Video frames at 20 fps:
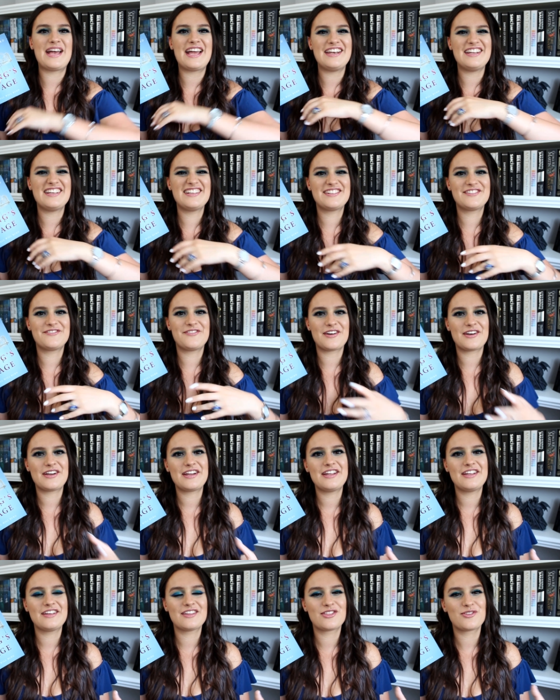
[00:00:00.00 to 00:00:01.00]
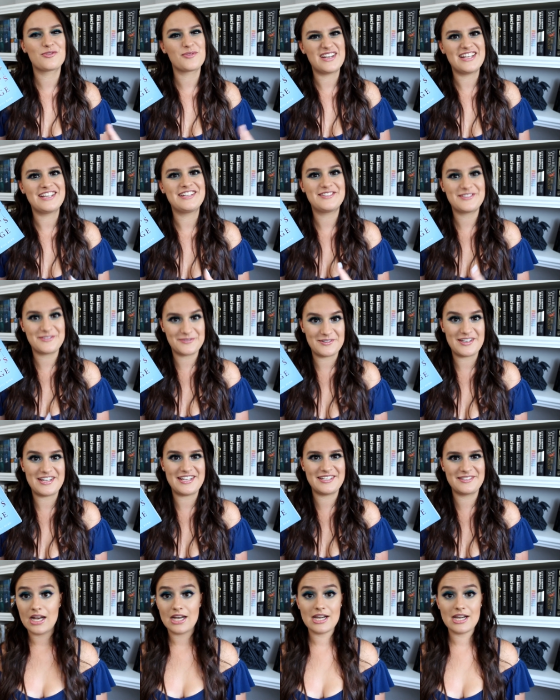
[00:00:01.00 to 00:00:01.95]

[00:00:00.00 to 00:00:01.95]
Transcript: and it's very thrilling to read.